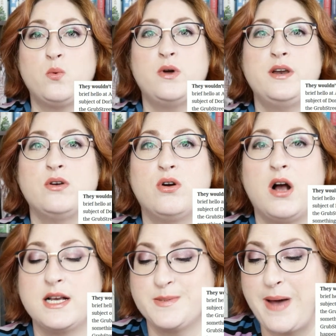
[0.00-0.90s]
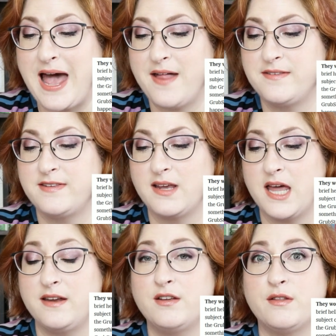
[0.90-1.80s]
wouldn't cross paths
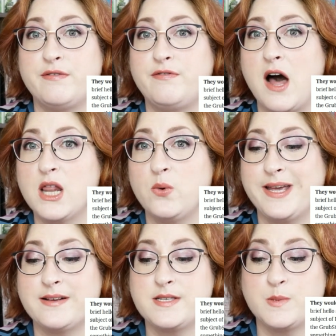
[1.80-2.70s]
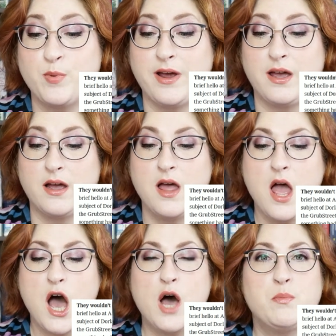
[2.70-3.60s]
again until the following spring,
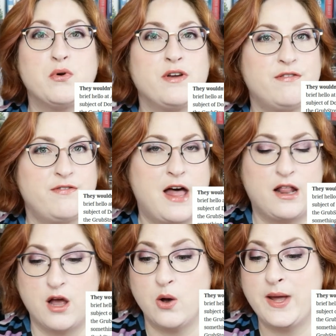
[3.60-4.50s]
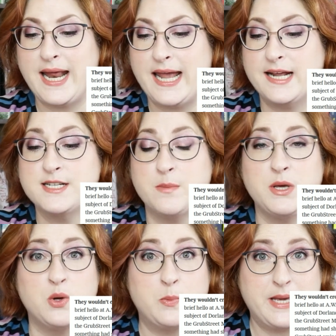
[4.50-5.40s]
a brief hello at
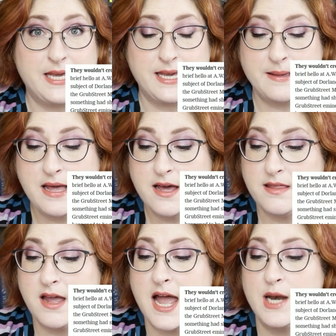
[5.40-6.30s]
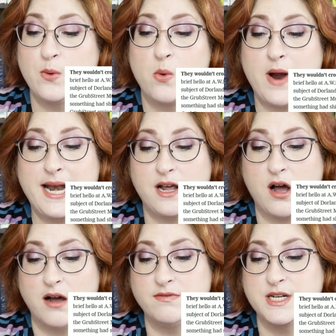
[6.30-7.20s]
AWP, the annual writing
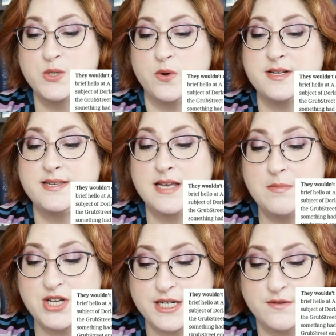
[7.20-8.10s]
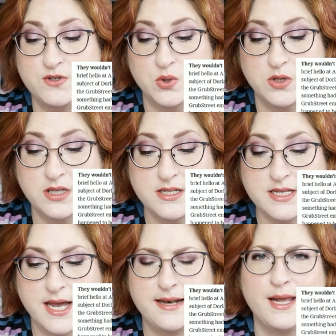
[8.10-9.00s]
conference where the subject of Dorland's
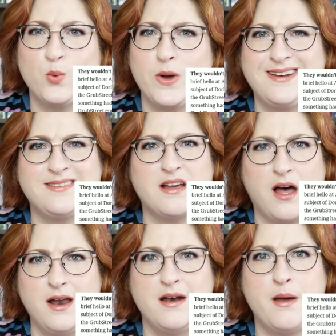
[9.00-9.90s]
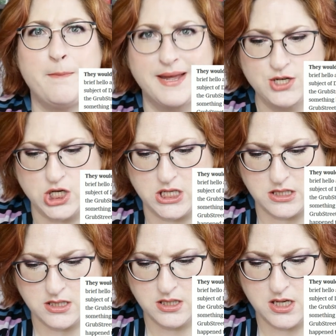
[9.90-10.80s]
kidney went
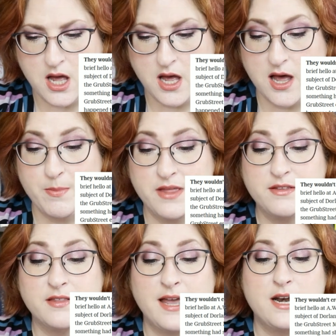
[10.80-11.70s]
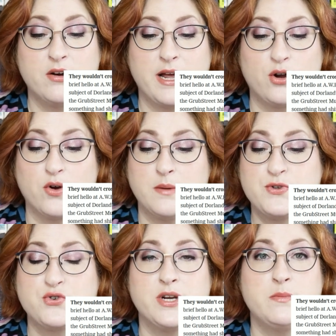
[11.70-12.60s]
unmentioned. A month later at Grub
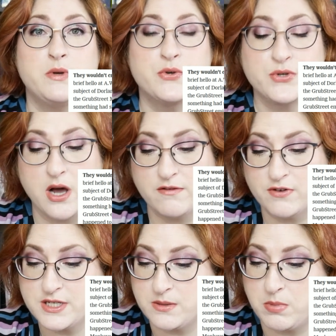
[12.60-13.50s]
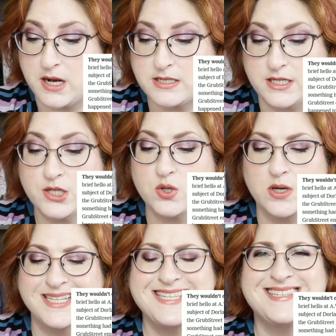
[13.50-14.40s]
Street Muse Conference in Boston,
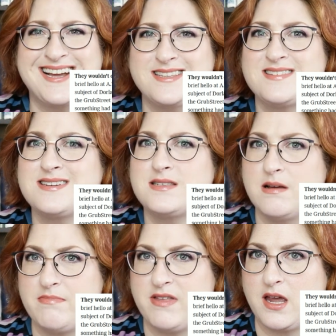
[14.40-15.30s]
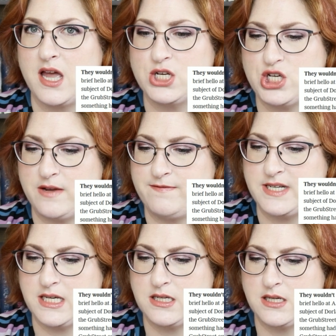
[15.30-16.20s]
Dorland sensed something had
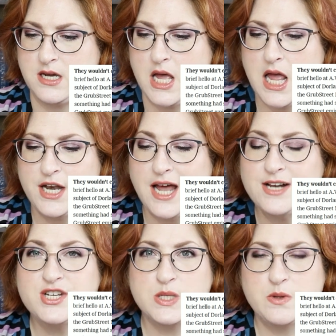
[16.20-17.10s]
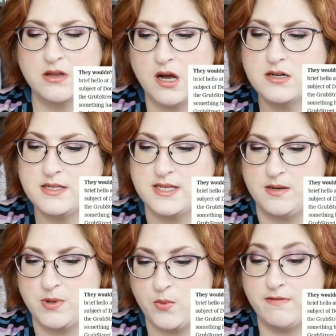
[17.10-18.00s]
shifted. Not just with
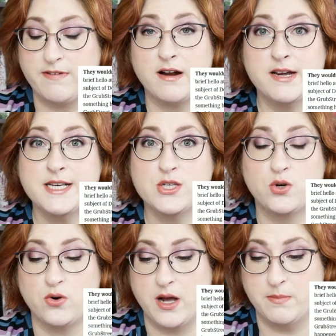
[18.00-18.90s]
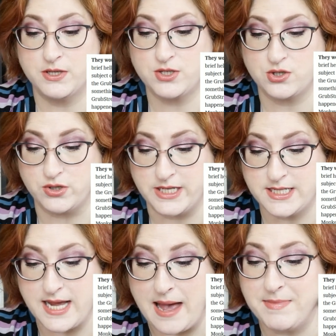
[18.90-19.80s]
Larson, but with various Grub
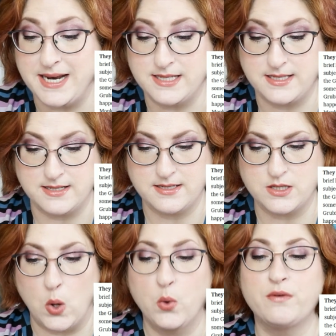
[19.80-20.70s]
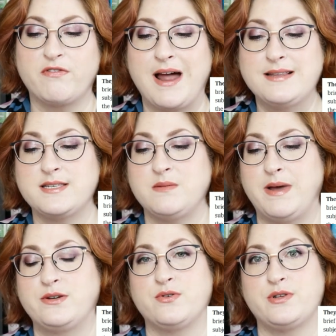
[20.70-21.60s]
Street eminences, old friends and
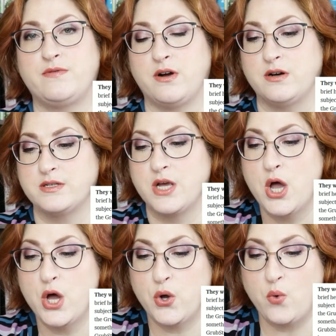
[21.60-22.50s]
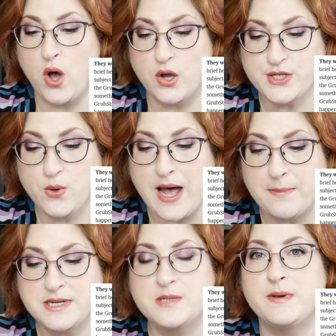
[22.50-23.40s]
mentors of hers who also
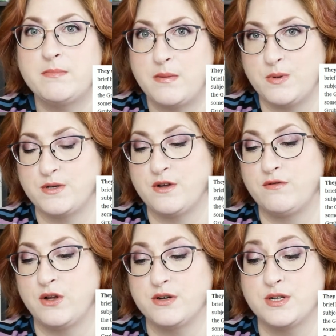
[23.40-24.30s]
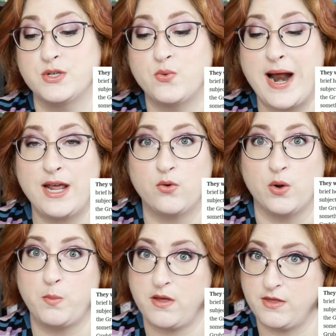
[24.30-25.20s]
happened to be members of Larson's writing
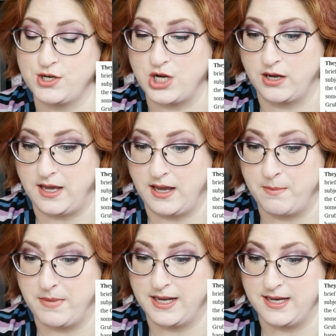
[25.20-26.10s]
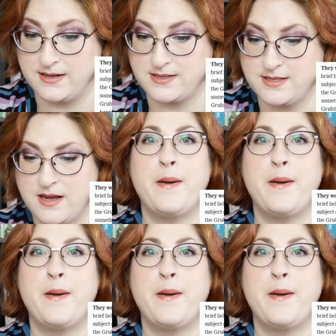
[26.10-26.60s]
group, the Chunky Monkeys.